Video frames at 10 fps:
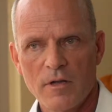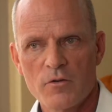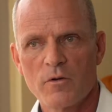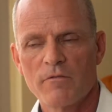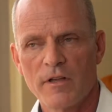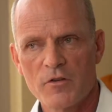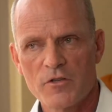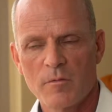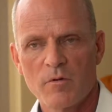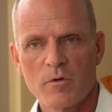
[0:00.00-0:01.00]
entered a
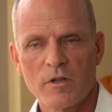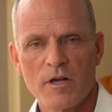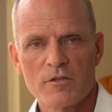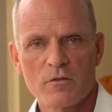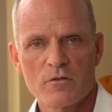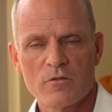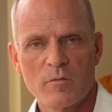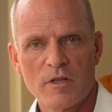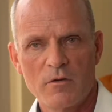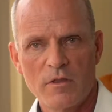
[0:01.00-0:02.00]
fellowship and realized that there's so
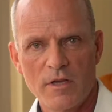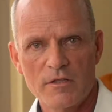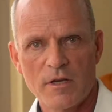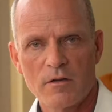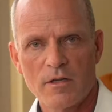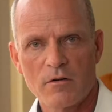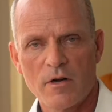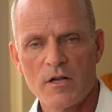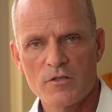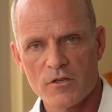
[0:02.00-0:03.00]
many new things out there,
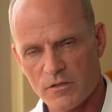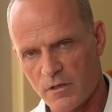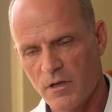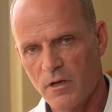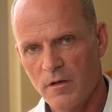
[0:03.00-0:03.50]
not just